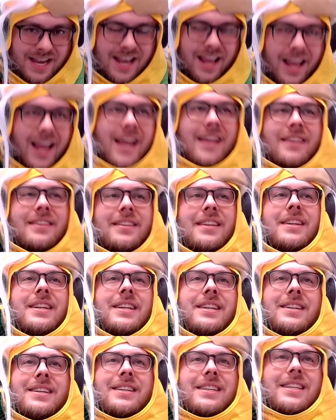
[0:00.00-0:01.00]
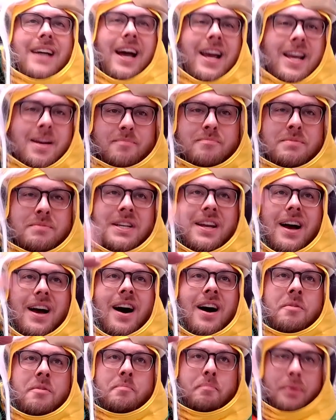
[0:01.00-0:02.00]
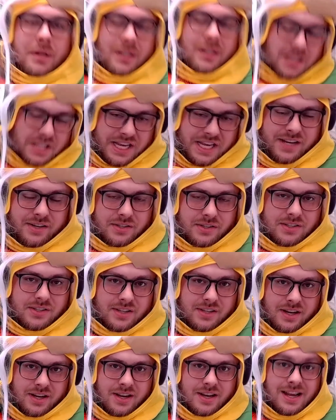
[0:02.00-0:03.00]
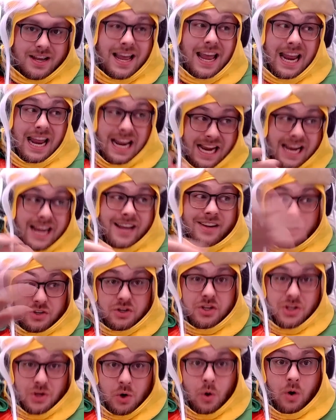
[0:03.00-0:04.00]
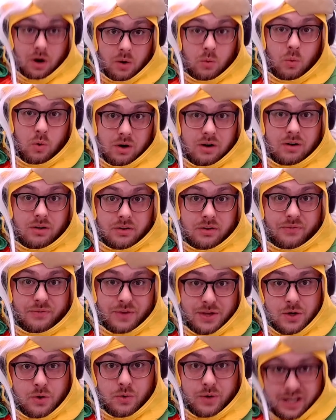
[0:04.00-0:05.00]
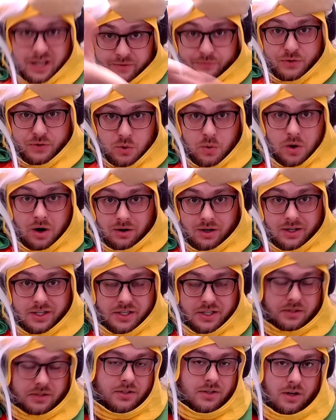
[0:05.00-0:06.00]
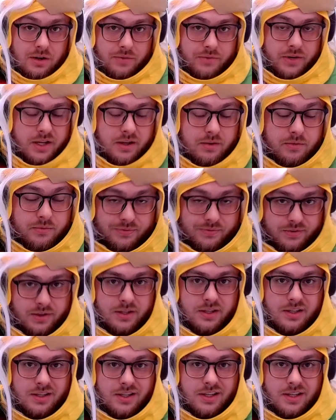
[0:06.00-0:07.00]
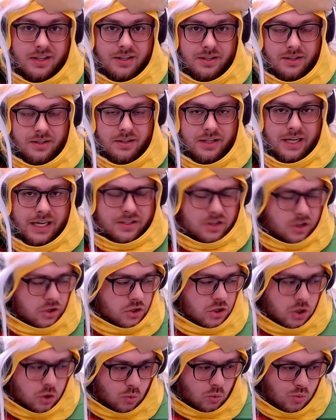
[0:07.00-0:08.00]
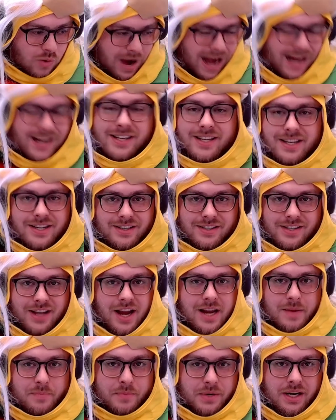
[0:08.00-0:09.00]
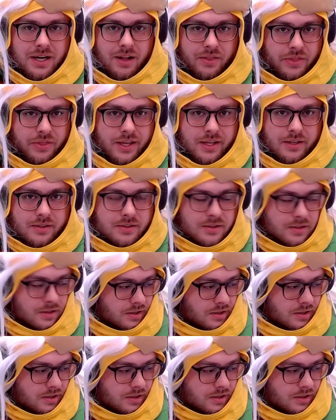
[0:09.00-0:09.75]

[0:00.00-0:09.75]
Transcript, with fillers: is an indictment on police and your worldview if you are a conservative. It's a direct indictment on this.